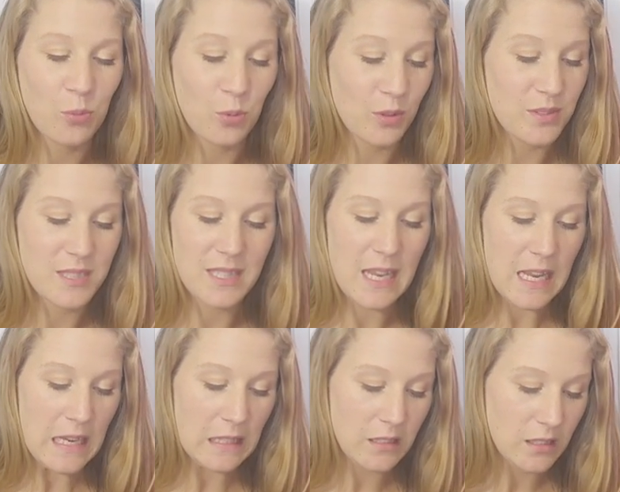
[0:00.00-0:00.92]
We'll see.
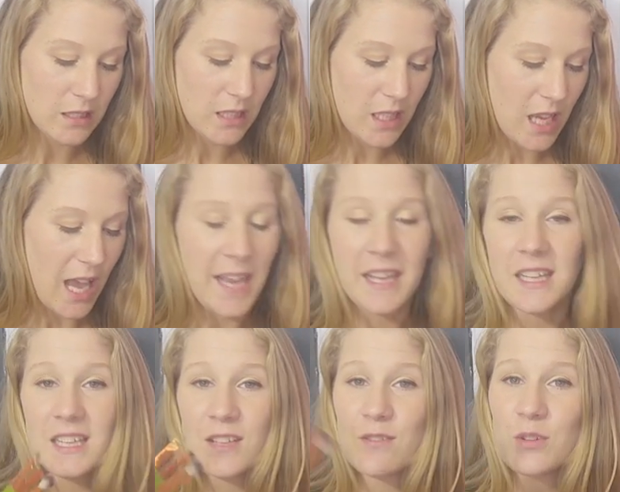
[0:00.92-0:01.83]
I
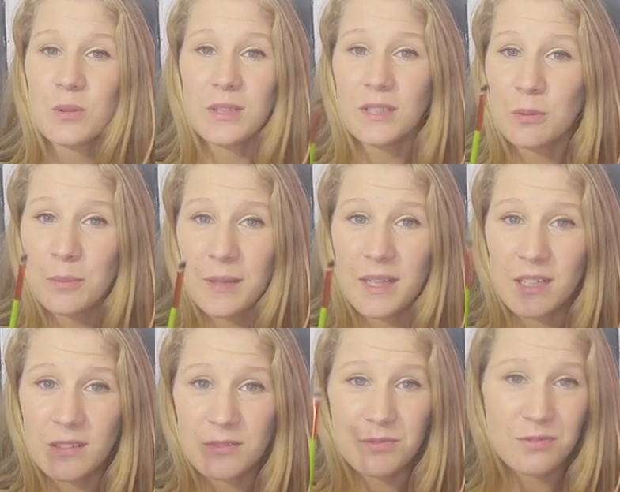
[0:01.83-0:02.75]
can give you a little bit
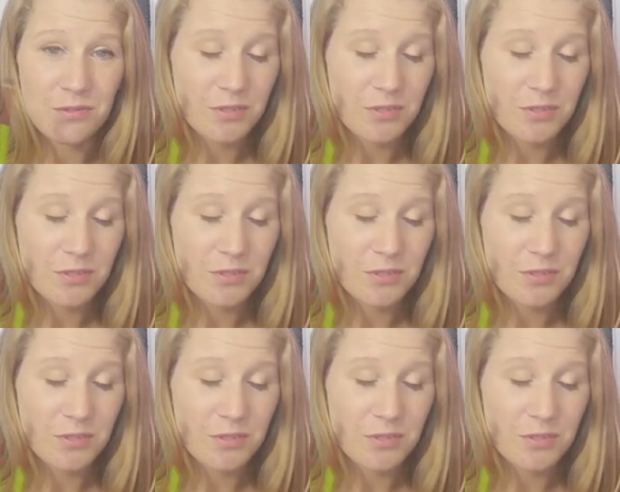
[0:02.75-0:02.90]
of